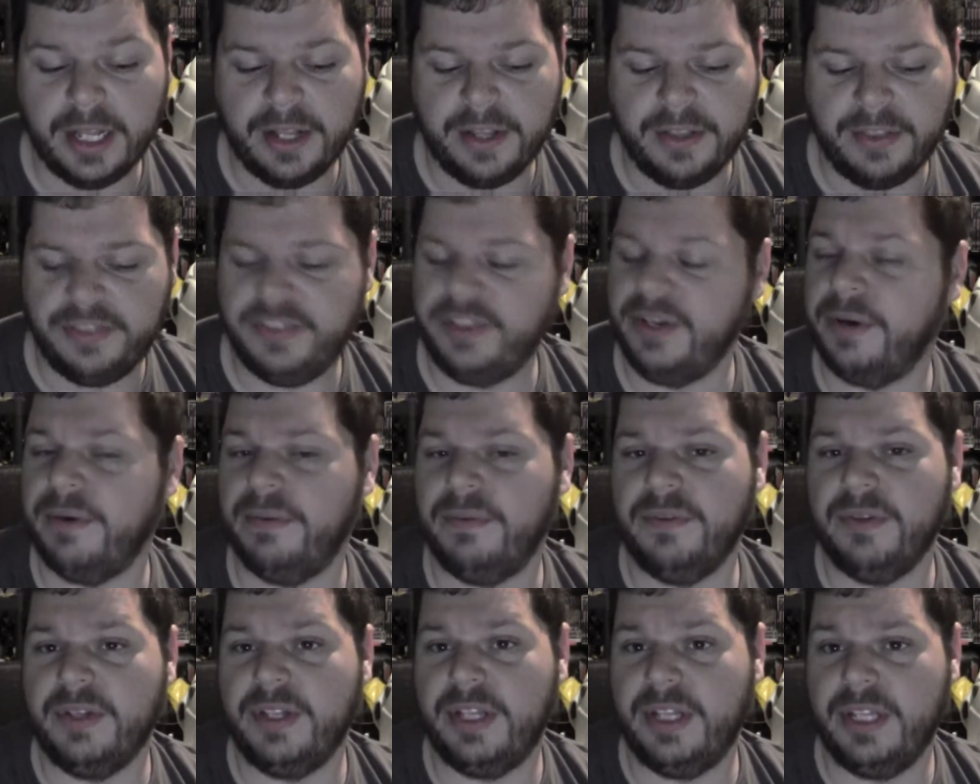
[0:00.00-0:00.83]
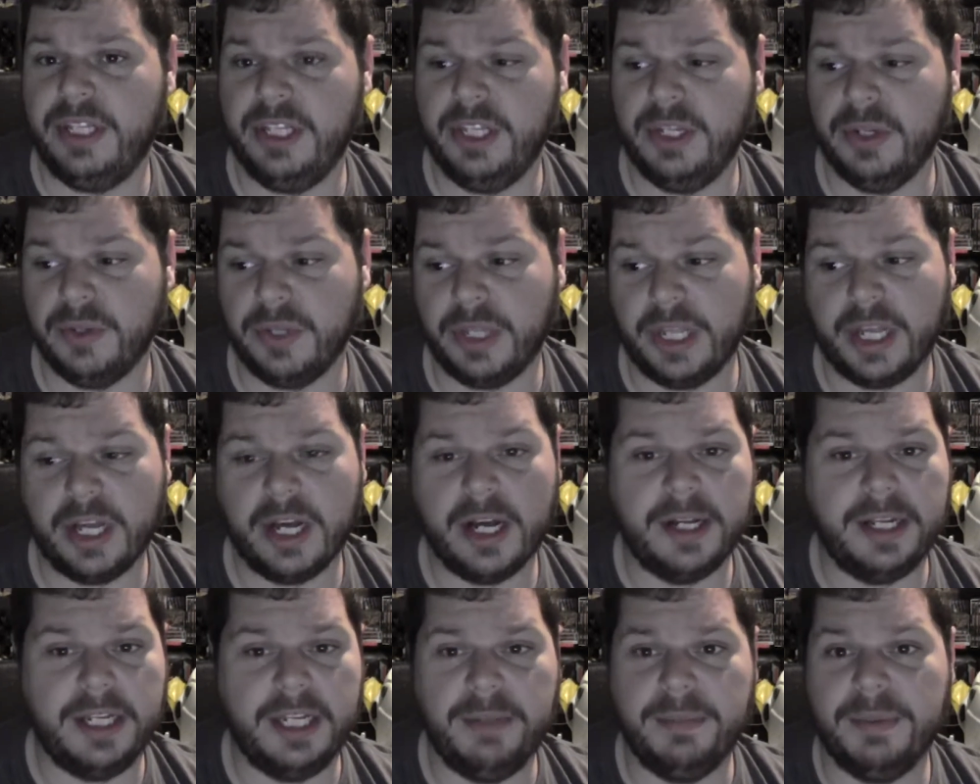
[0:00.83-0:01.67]
they're you know they
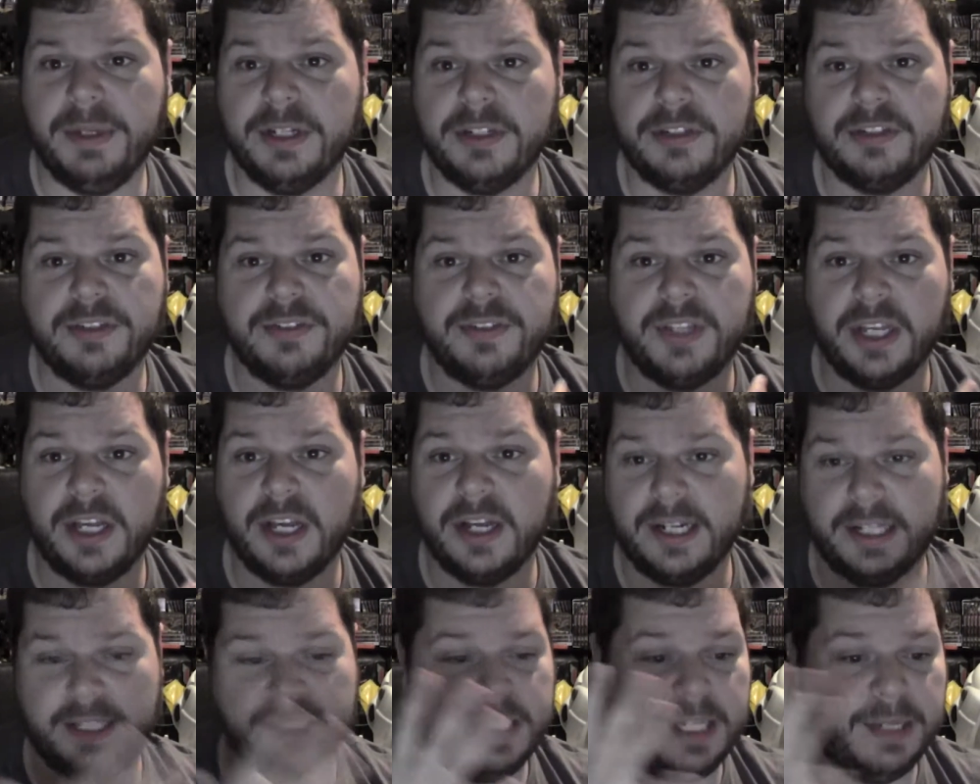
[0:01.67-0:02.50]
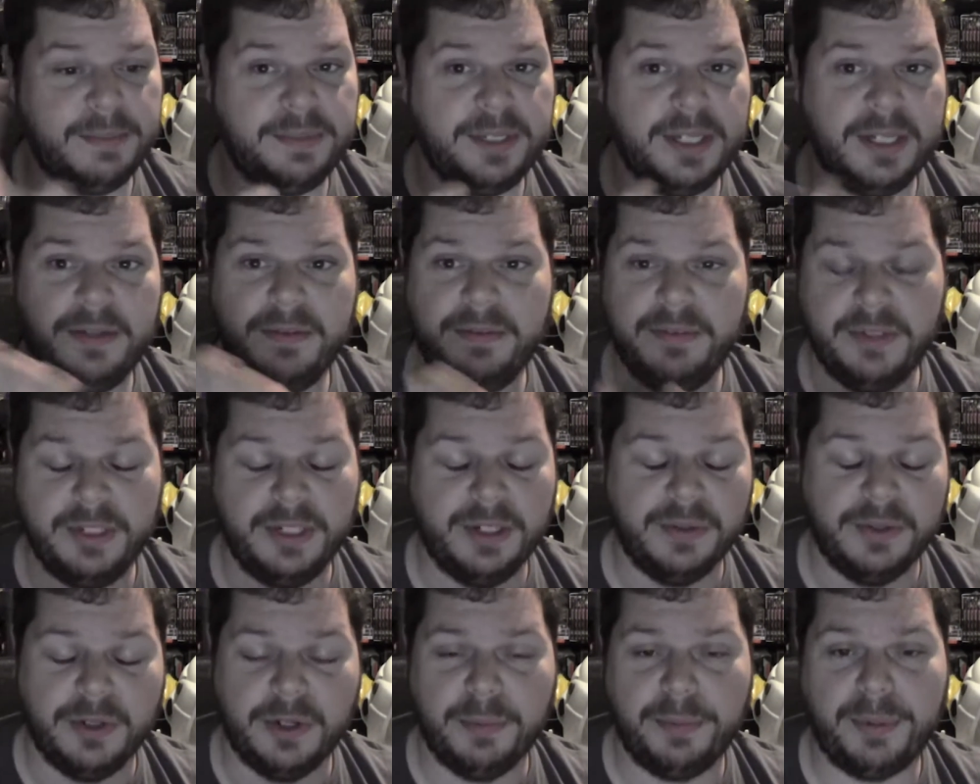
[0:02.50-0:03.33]
got emails if they got accepted
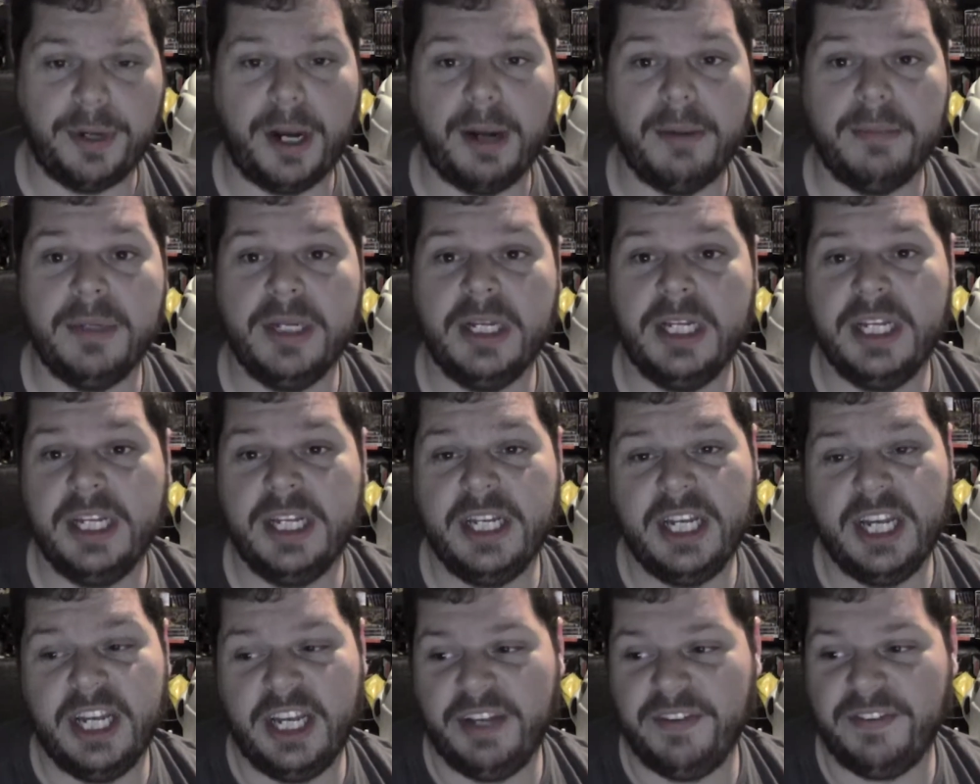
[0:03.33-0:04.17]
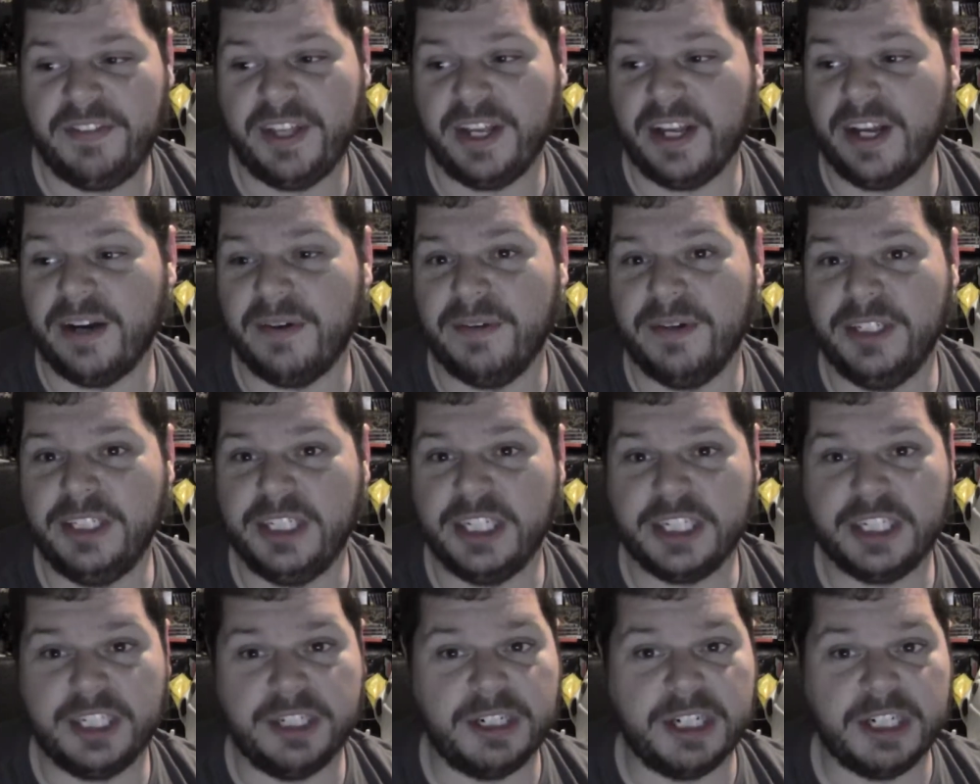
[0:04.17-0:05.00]
you know no problem if they got
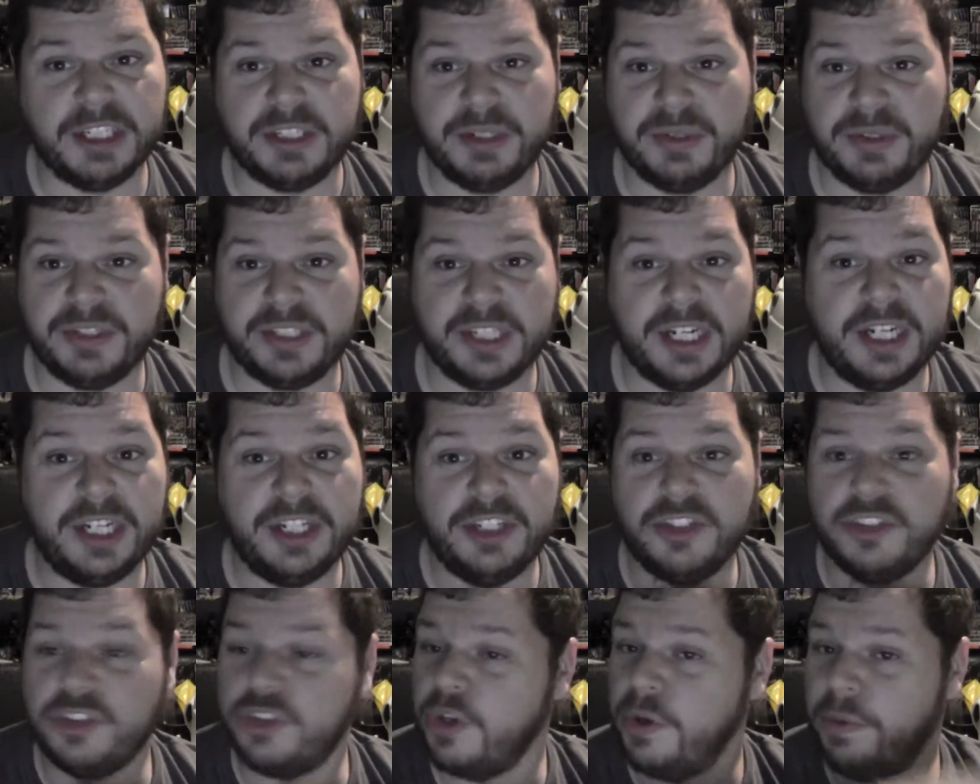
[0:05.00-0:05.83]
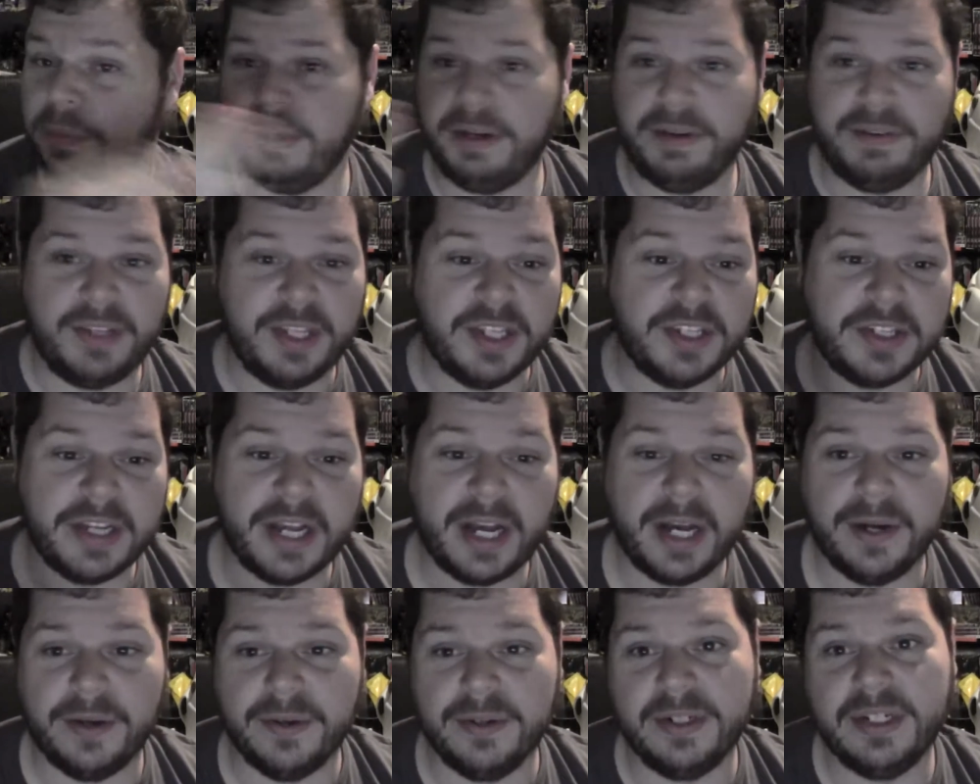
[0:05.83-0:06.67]
rejected because they were sending so many of these
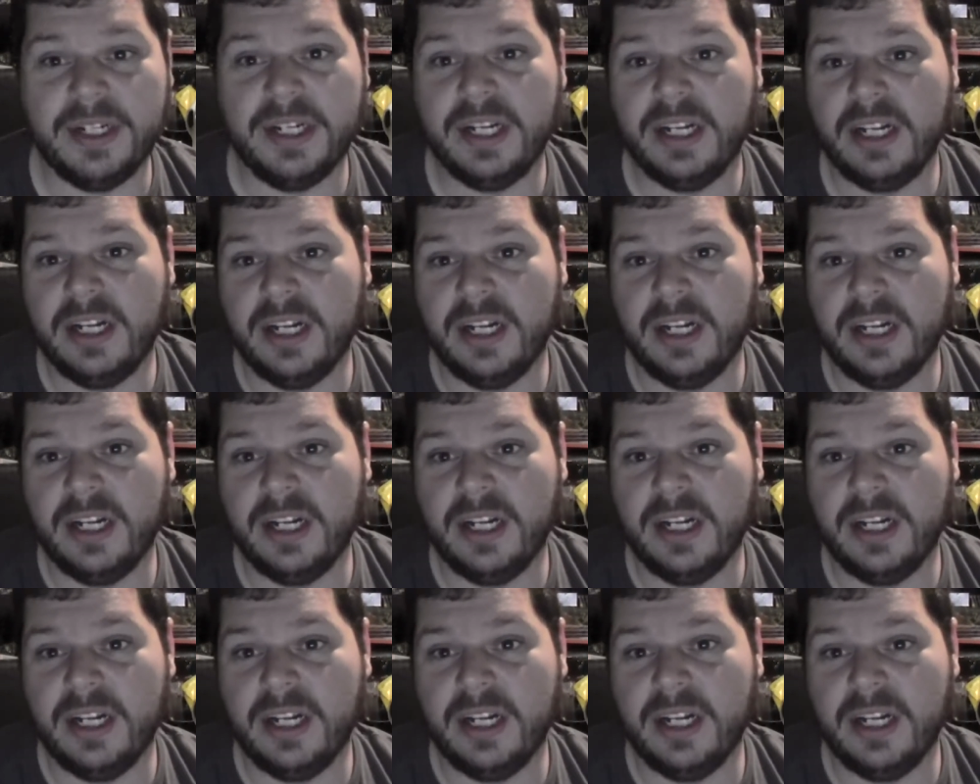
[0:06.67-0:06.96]
out